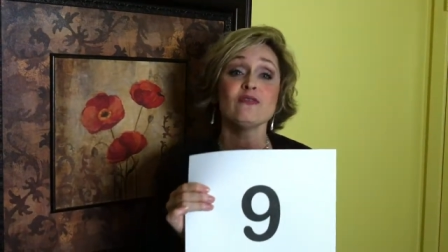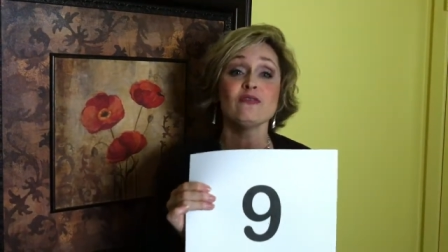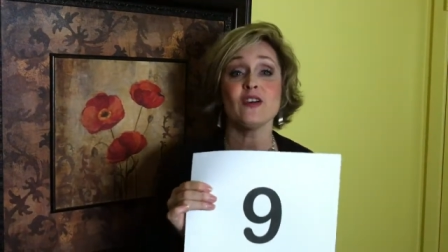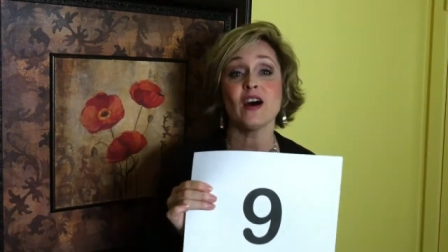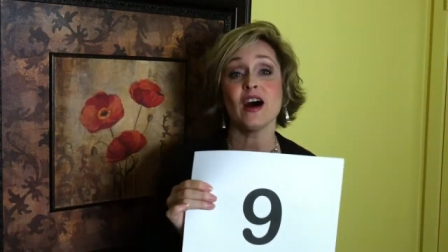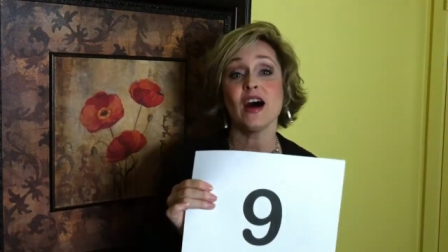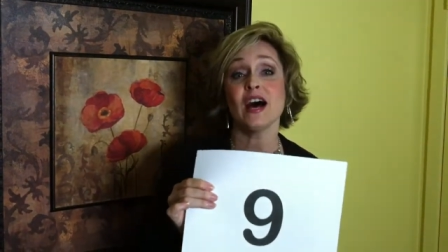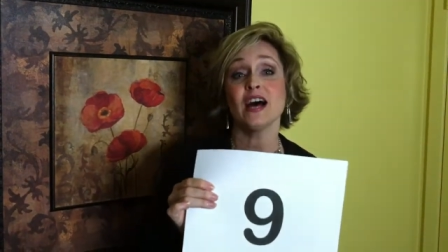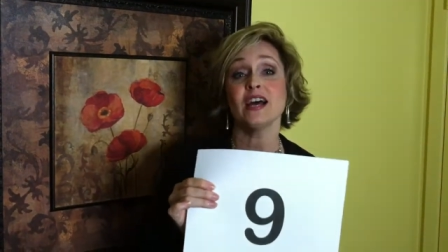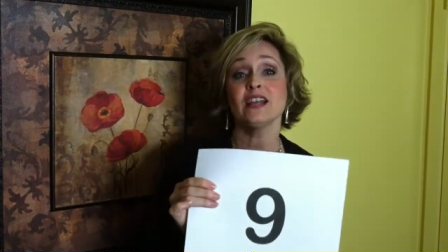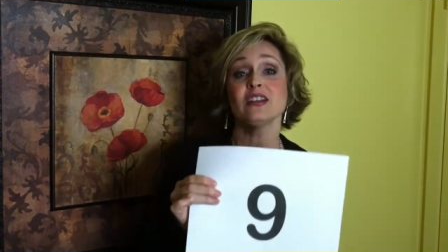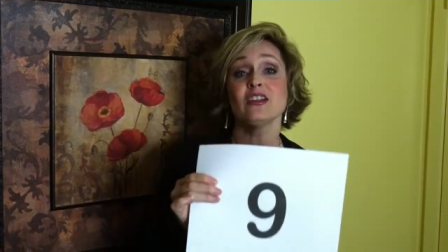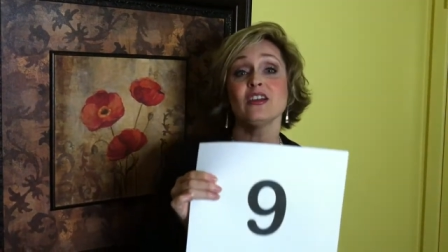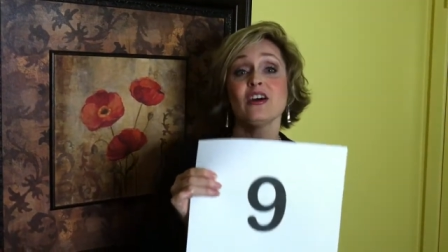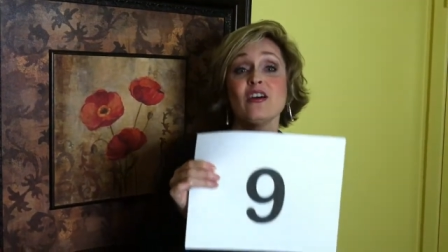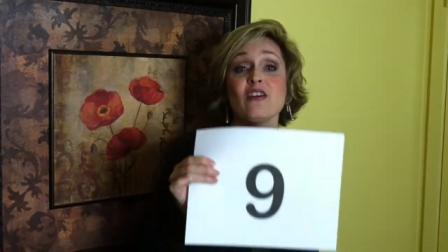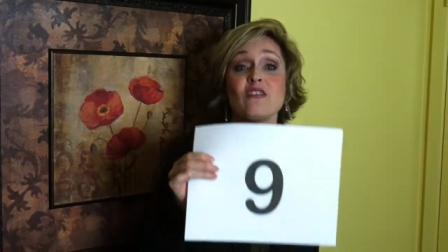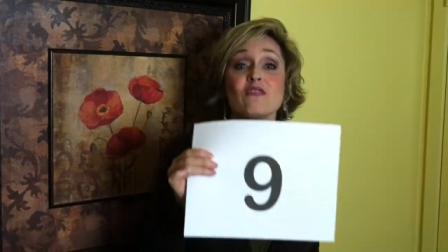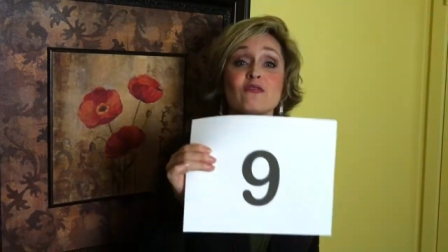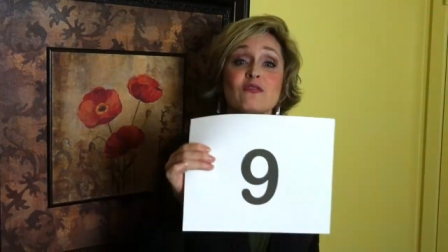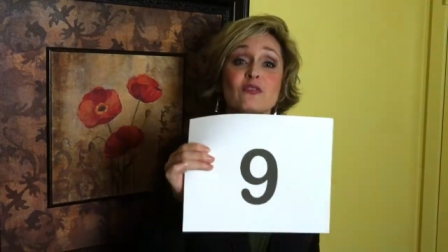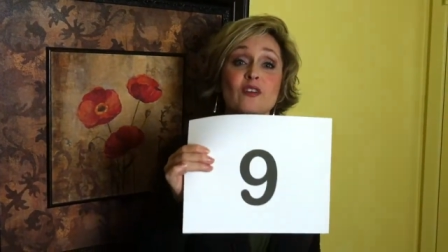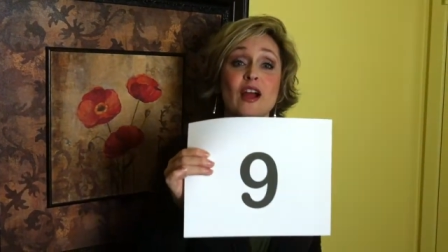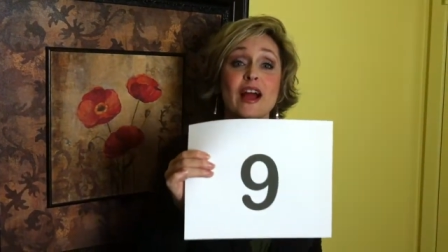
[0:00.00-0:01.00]
fun,
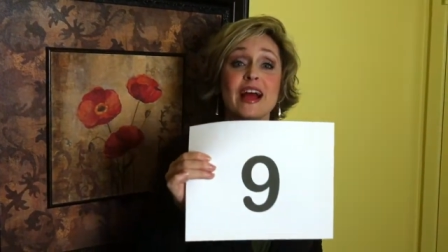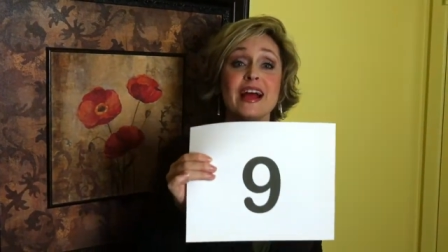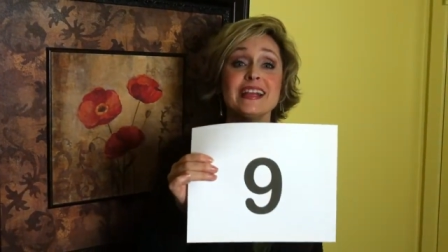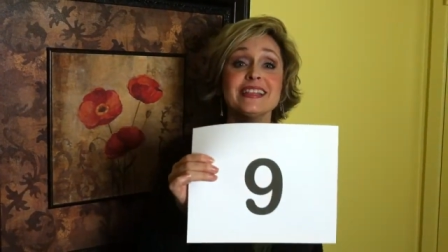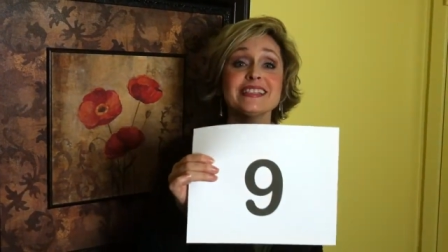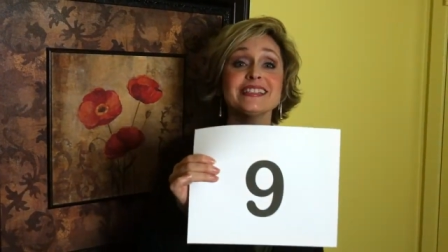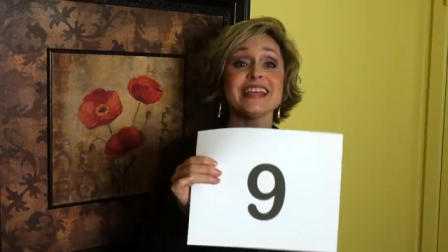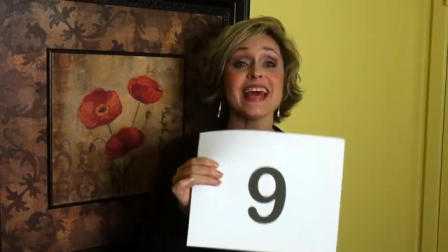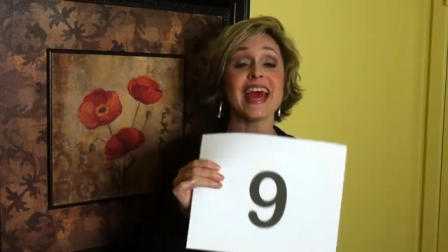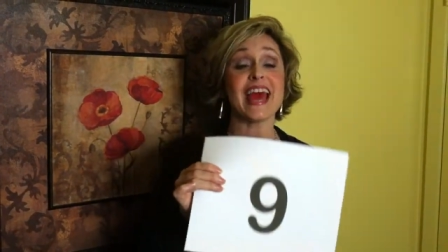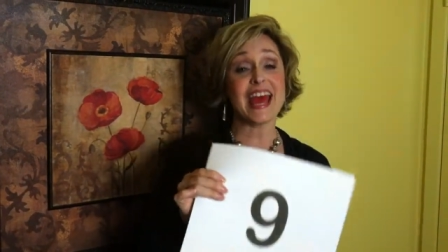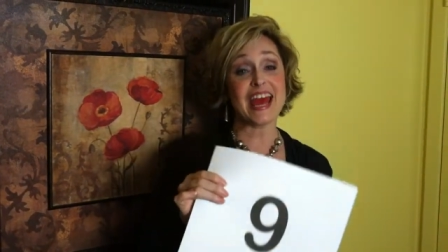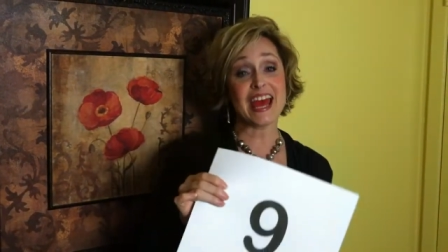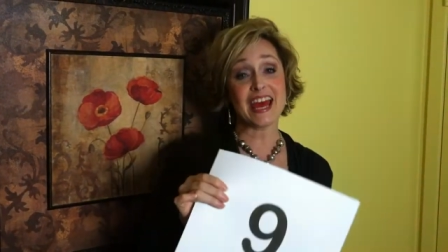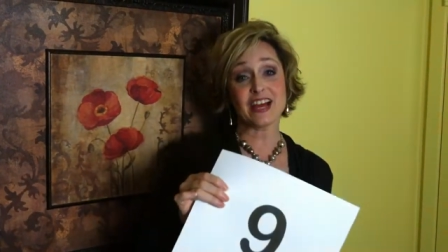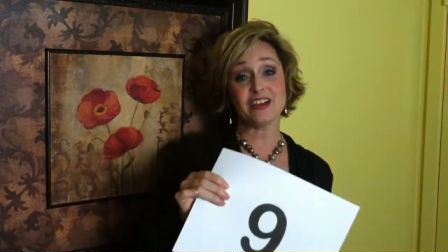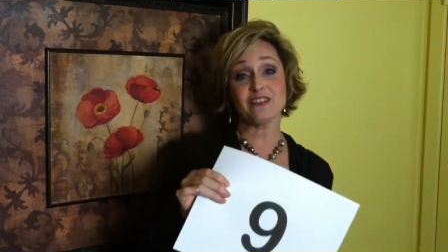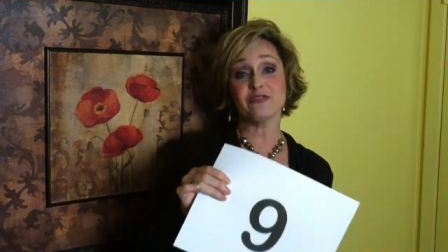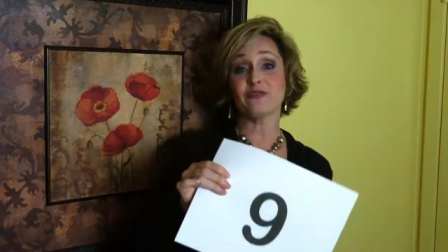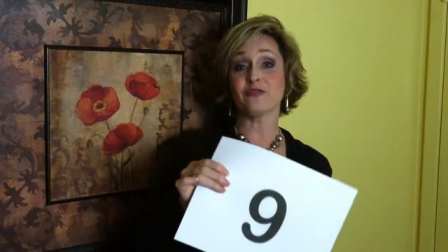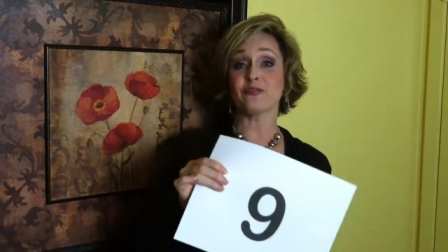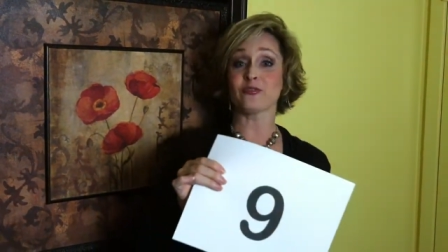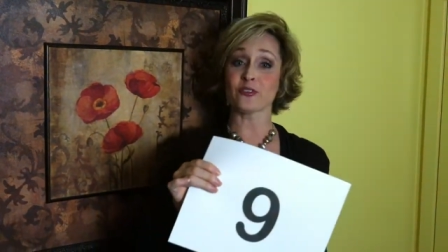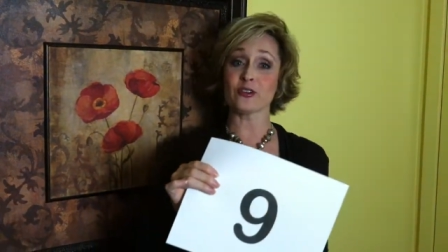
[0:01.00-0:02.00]
friends,
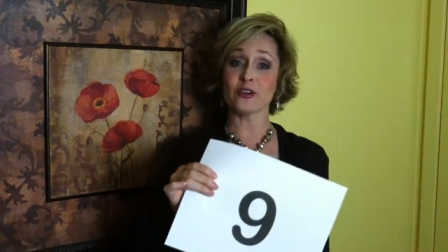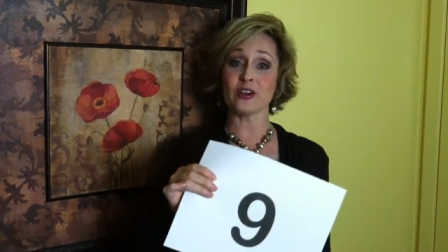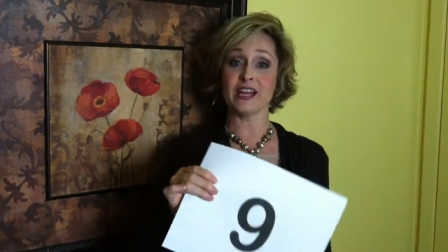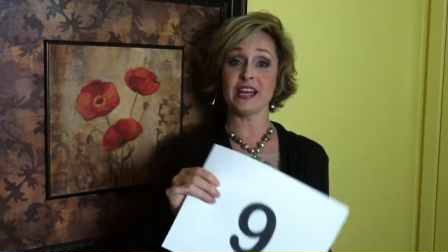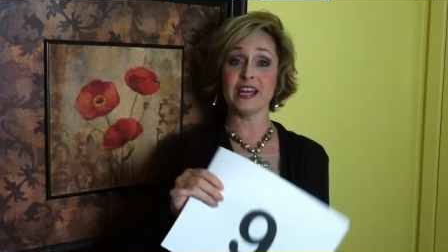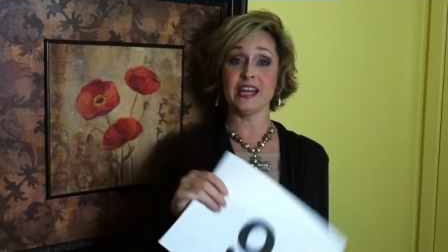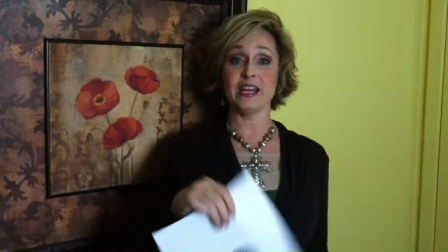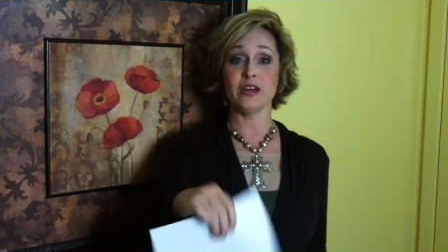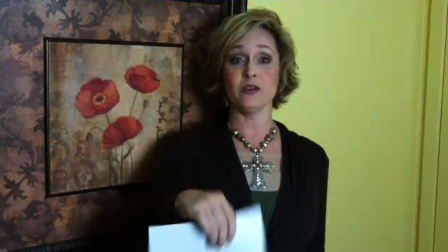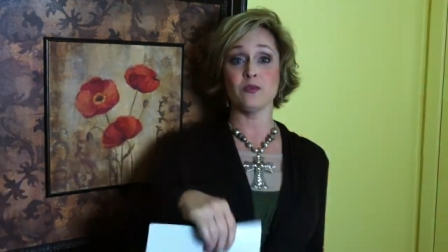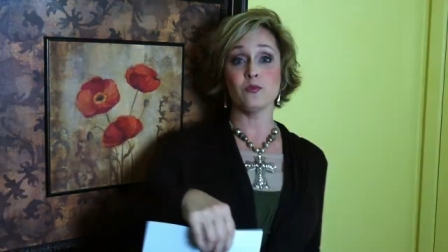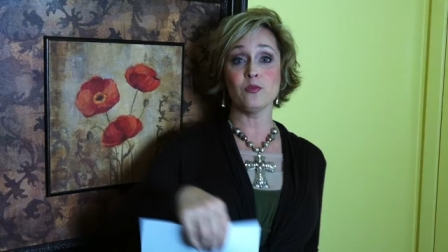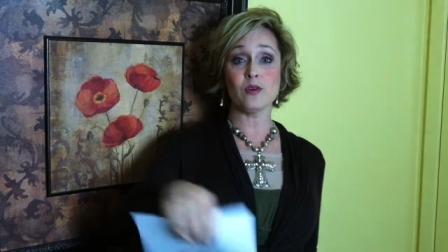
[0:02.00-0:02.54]
and free.